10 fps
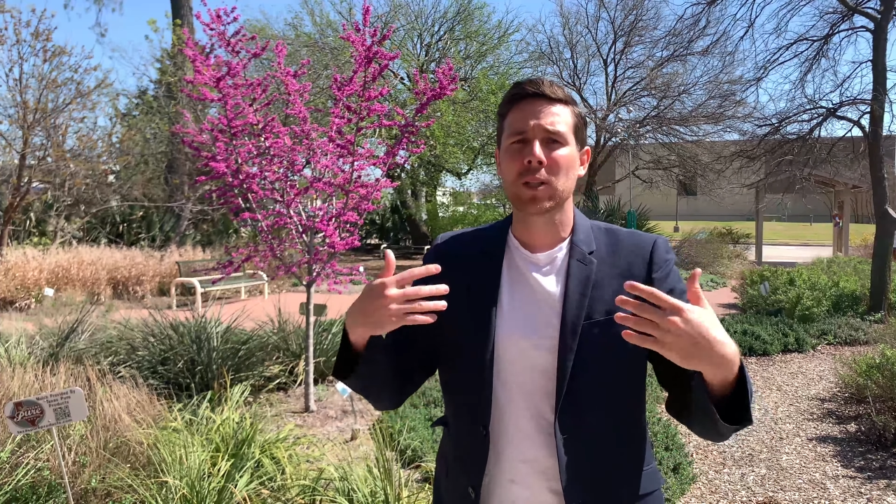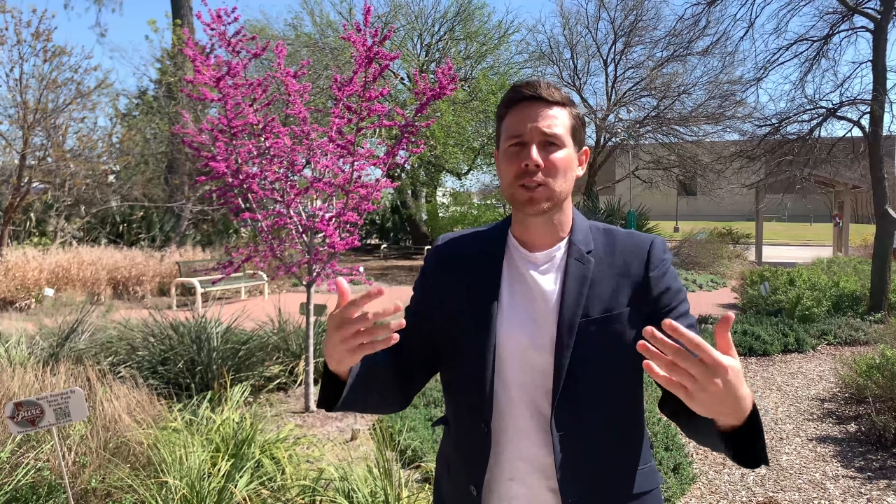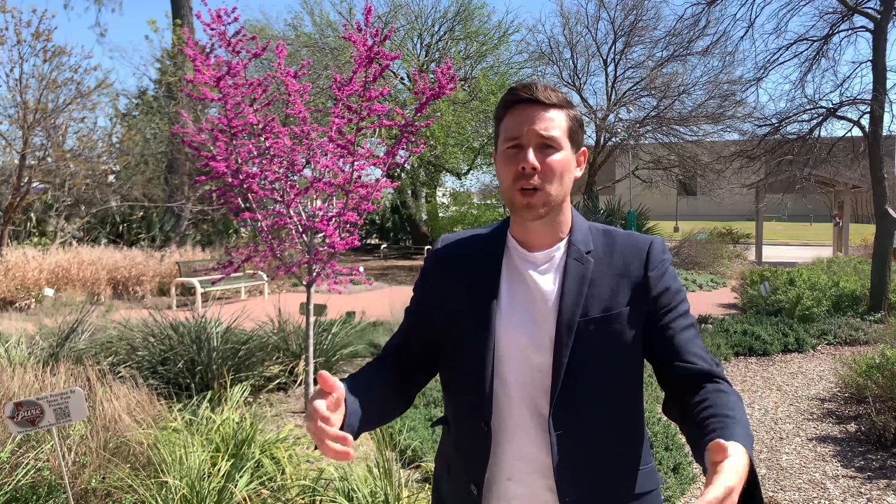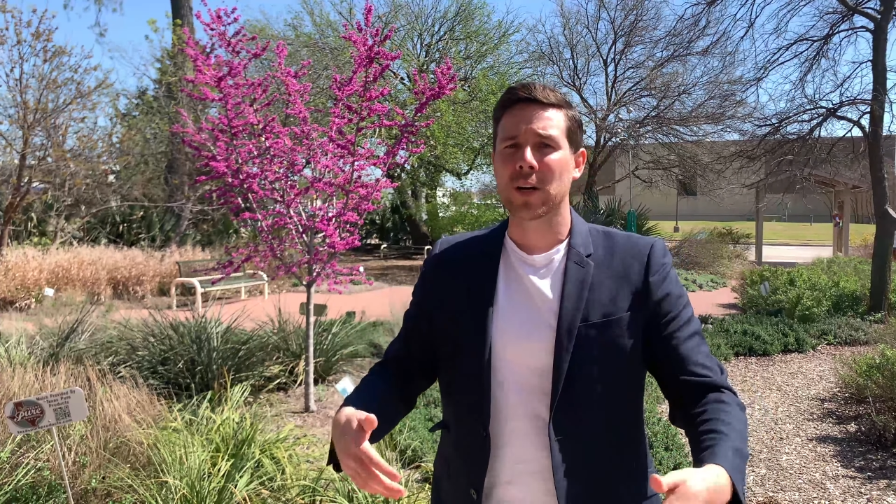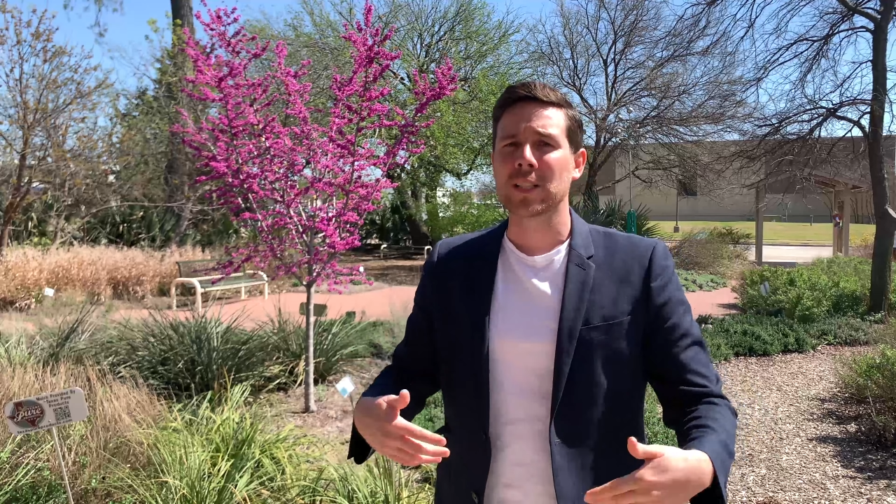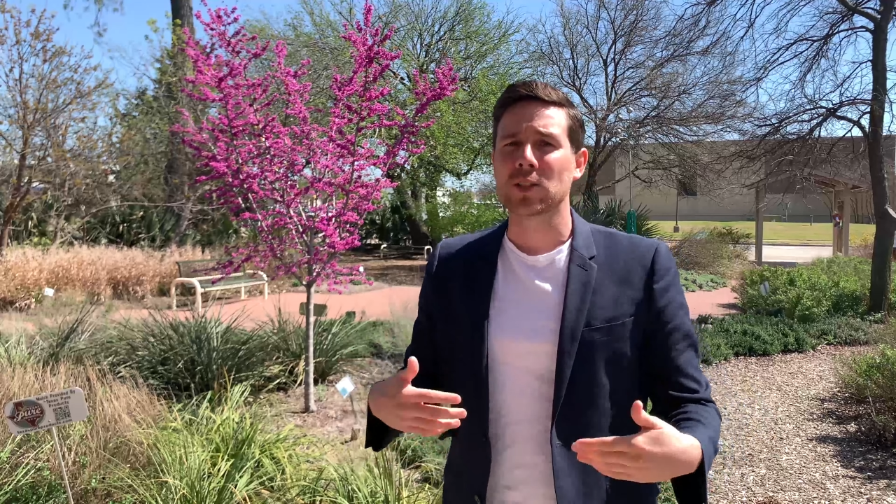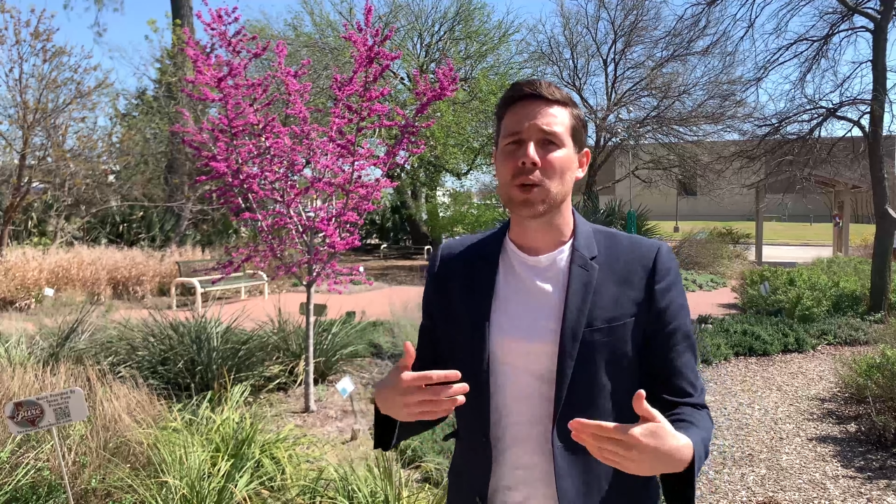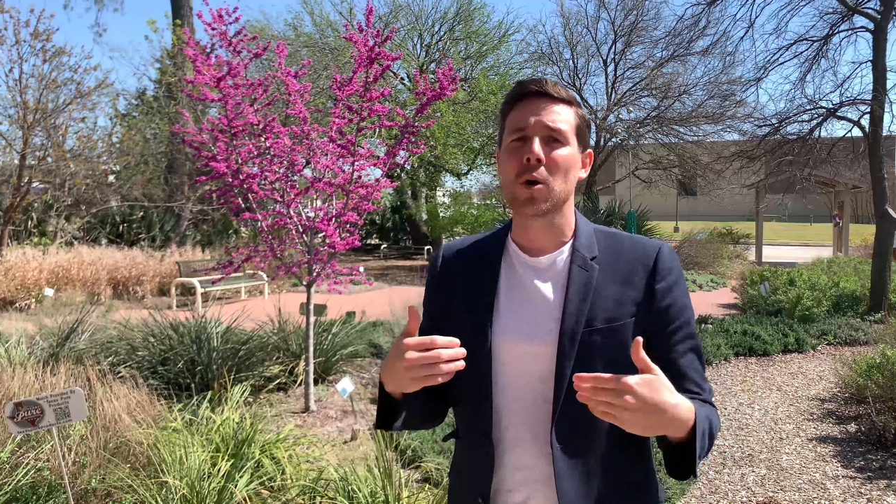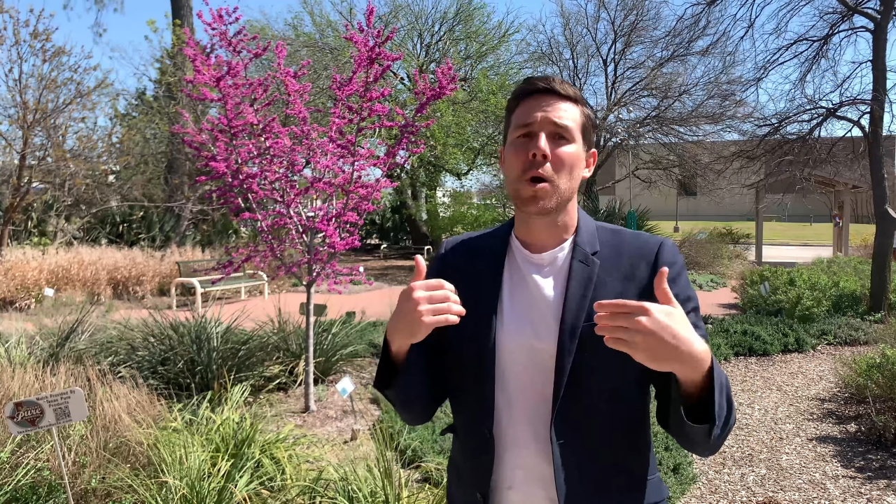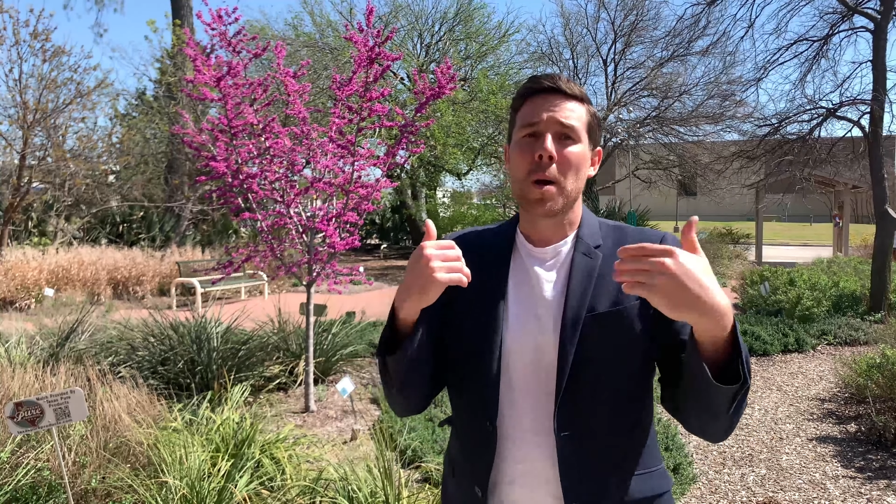starting
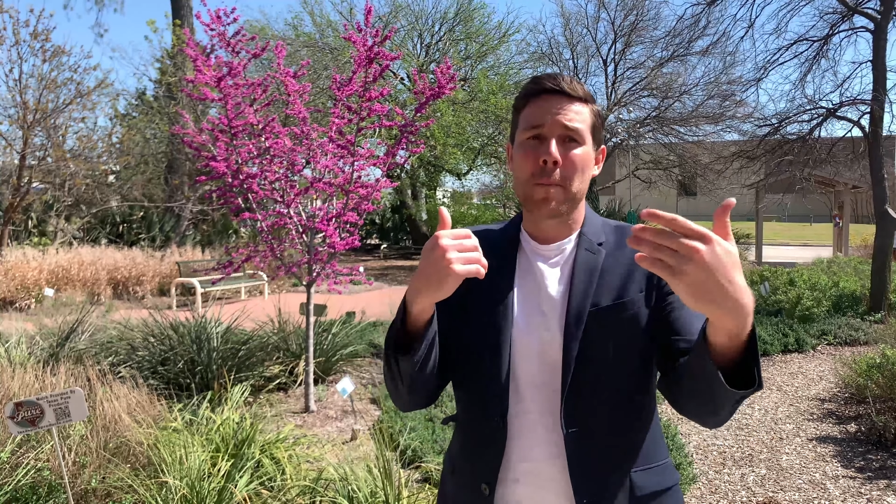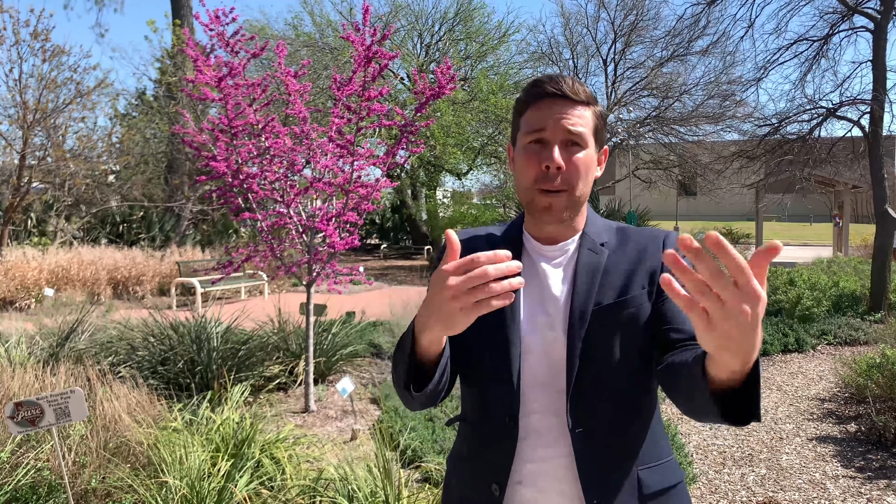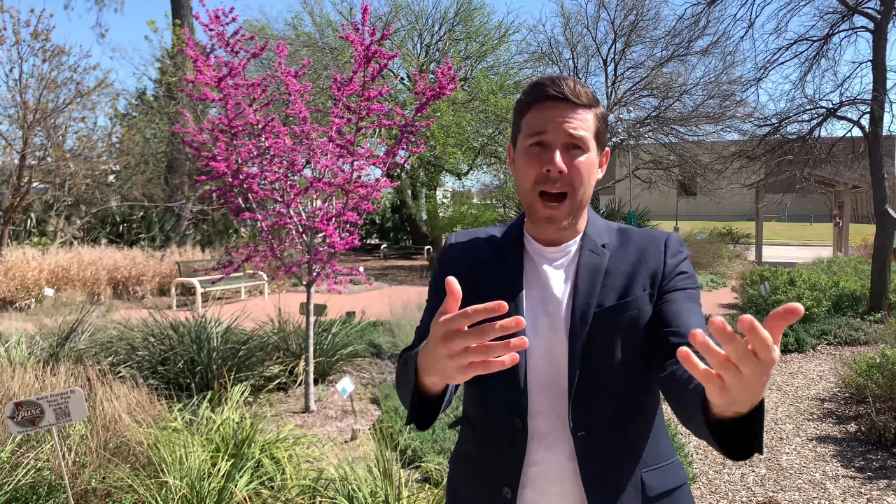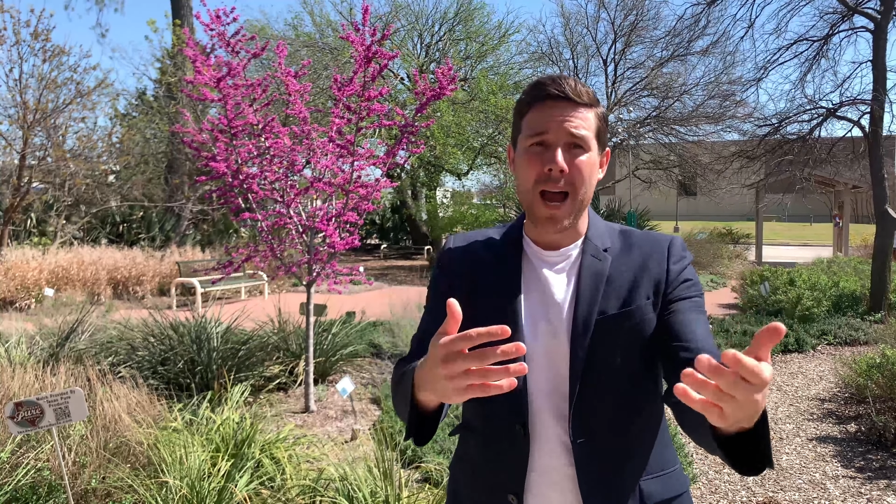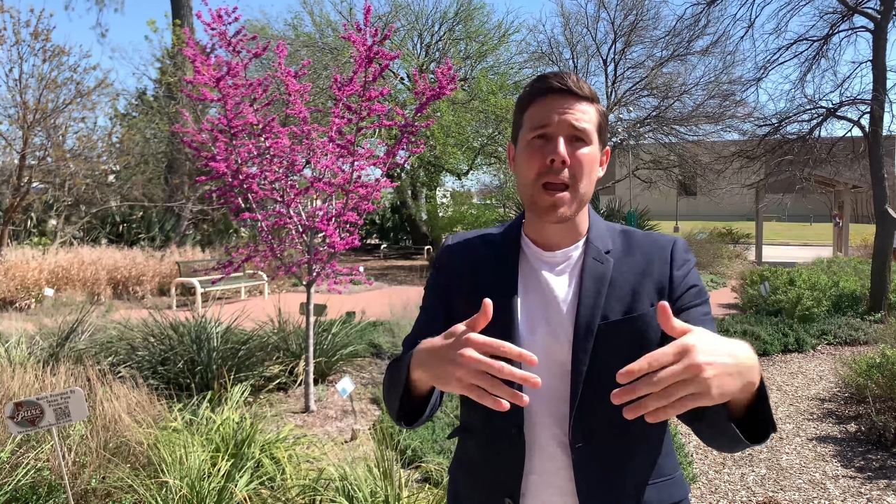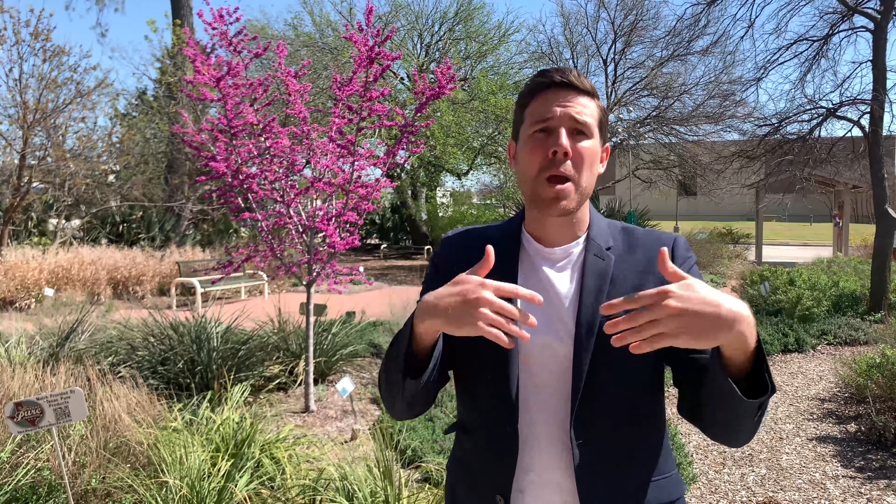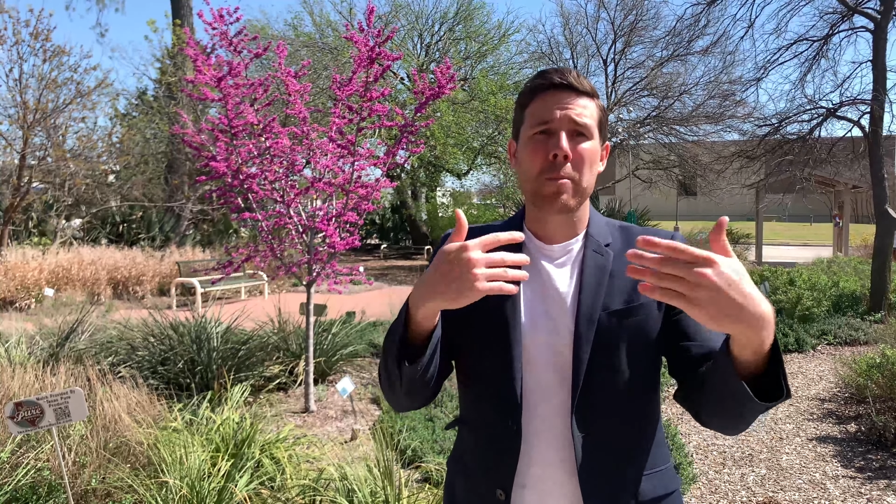to buy,